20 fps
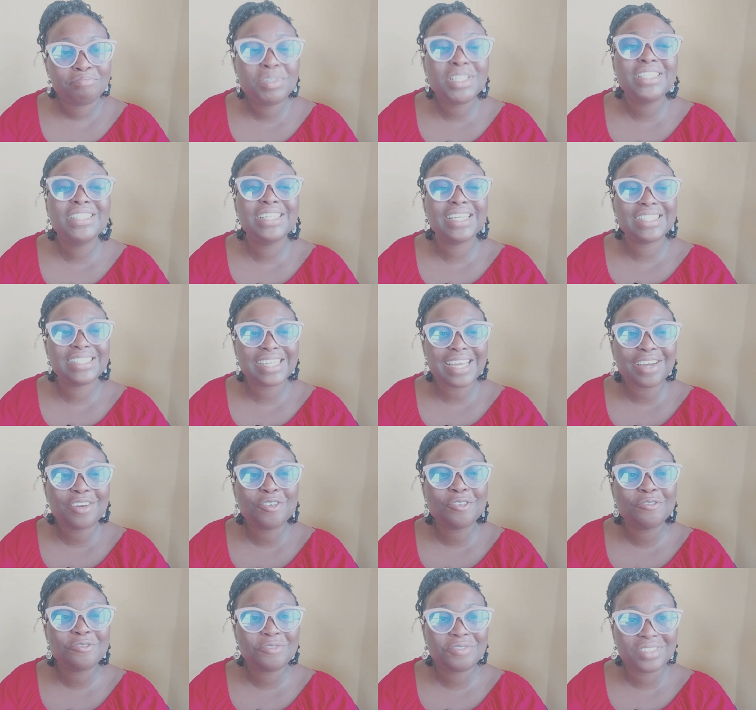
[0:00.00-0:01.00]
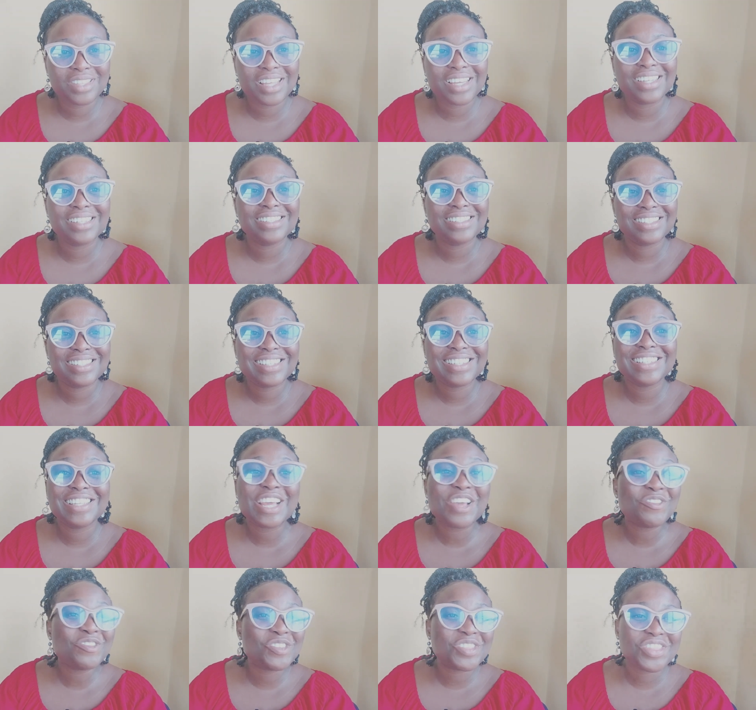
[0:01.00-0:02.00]
be data confident
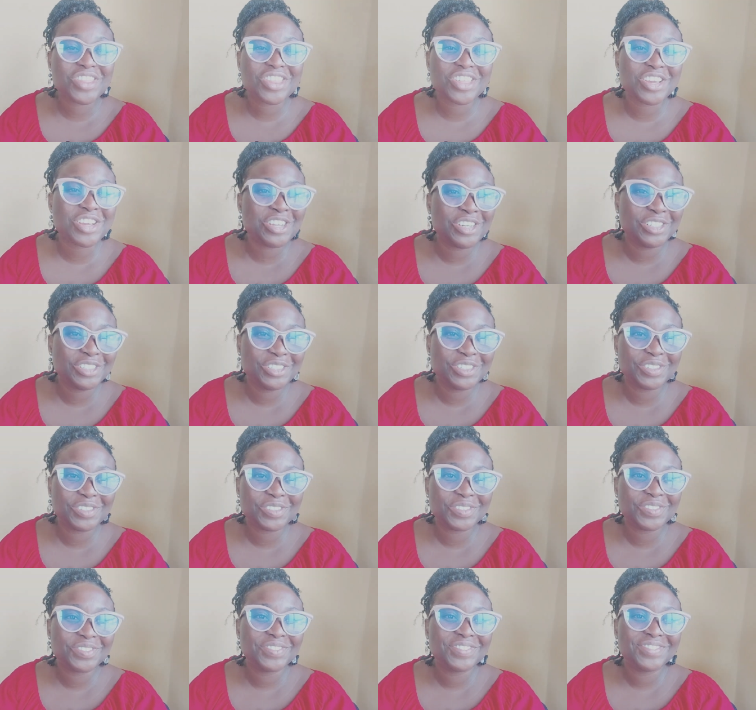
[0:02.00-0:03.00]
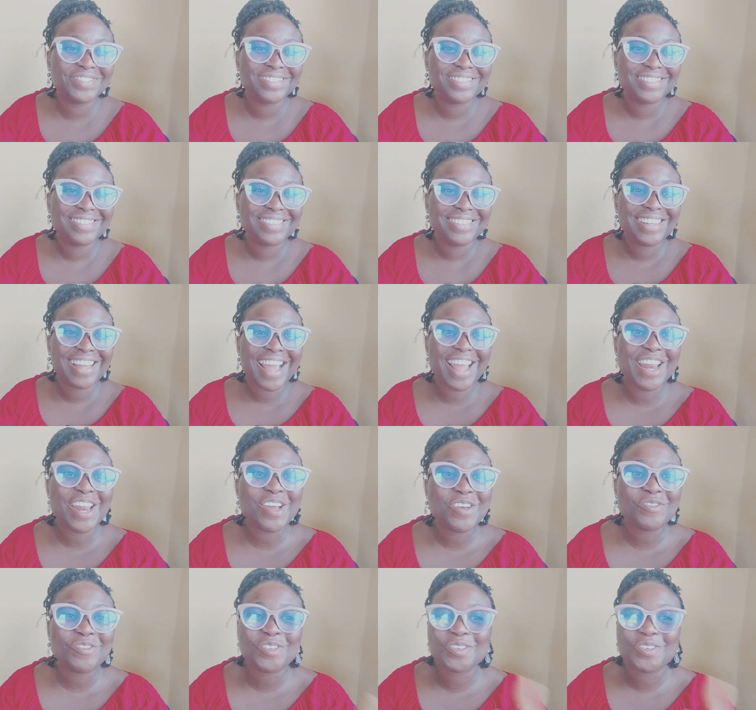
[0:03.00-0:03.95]
in everything you do. I love